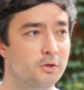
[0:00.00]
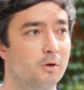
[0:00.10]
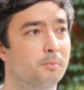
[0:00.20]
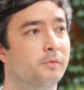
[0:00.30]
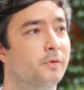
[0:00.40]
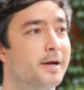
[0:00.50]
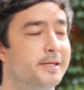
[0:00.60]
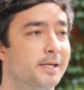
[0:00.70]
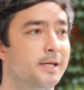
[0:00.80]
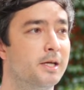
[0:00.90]
not
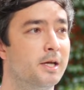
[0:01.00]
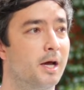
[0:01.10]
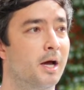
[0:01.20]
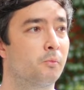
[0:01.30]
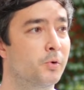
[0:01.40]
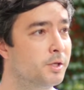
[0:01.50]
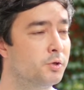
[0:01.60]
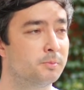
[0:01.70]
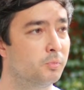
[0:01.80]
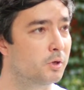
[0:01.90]
providing uh,
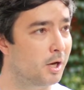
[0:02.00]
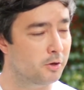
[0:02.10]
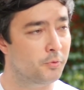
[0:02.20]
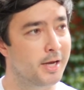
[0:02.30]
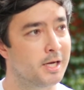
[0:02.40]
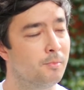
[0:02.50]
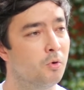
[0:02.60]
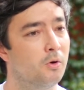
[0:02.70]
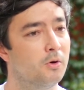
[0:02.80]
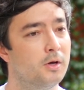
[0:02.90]
reusable cutlery
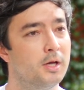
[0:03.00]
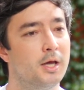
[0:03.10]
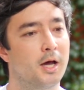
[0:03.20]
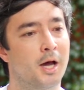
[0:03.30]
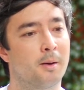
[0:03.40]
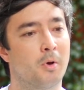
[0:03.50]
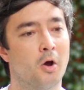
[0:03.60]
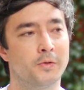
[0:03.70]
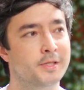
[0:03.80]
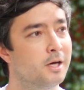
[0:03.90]
anymore. Um,
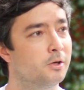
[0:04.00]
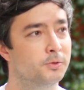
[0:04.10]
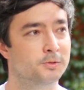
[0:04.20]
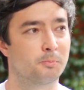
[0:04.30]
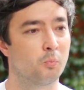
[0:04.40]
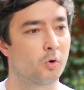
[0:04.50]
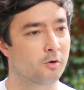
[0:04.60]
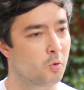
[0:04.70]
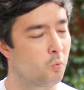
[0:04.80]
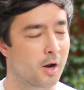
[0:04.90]
hotels
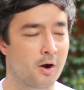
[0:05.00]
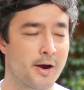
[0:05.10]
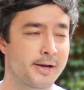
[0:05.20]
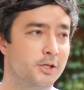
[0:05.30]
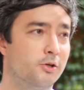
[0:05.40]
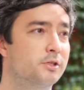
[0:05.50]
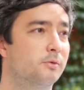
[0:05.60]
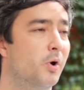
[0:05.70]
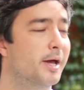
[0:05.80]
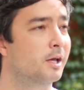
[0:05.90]
requiring you to
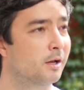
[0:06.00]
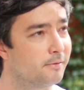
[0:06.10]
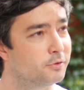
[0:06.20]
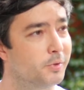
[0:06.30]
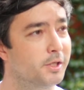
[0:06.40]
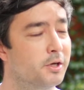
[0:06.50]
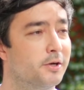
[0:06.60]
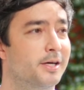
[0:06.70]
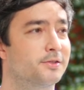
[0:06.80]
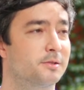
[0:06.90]
wear gloves when you go
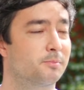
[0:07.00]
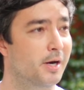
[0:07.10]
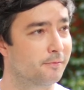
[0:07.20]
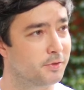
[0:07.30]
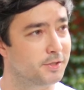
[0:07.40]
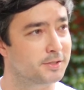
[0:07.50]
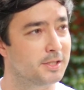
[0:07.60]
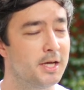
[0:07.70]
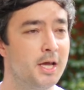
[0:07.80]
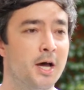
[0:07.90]
down to breakfast.
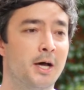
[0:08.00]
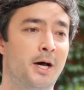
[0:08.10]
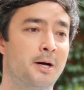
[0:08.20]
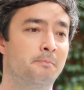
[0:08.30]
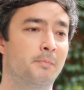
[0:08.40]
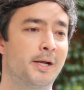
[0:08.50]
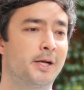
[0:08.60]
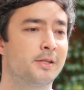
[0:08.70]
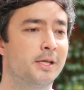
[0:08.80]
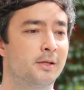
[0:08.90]
Um, and
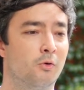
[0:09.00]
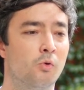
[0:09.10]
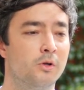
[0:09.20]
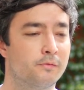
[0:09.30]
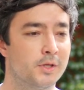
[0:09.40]
I think that all of